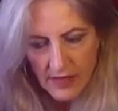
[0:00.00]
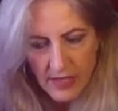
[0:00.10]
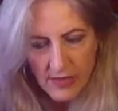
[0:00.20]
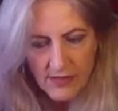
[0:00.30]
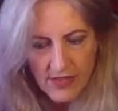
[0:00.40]
The
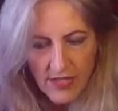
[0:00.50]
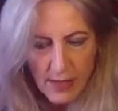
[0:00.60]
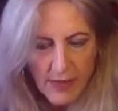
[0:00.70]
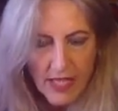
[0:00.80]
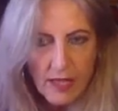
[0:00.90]
Lovers
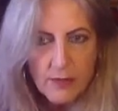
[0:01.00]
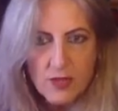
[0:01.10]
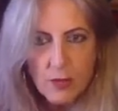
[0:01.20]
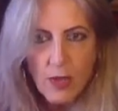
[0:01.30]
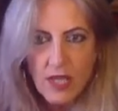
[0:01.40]
coming up
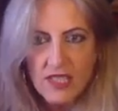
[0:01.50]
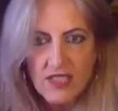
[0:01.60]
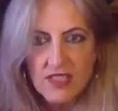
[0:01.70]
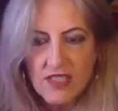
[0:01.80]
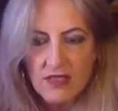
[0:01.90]

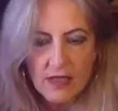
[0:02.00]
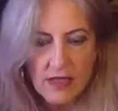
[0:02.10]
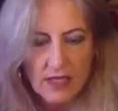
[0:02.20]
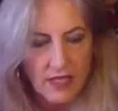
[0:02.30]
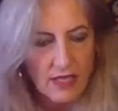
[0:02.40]
twice
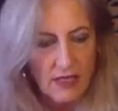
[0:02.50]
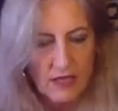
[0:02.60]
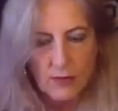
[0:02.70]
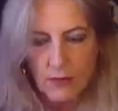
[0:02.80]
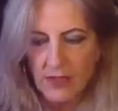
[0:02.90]
in
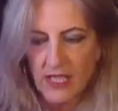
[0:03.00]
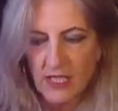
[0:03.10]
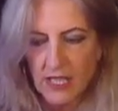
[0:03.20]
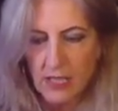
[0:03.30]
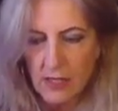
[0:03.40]
your
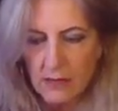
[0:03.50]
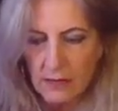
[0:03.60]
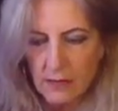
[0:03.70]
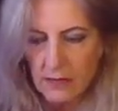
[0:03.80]
reading.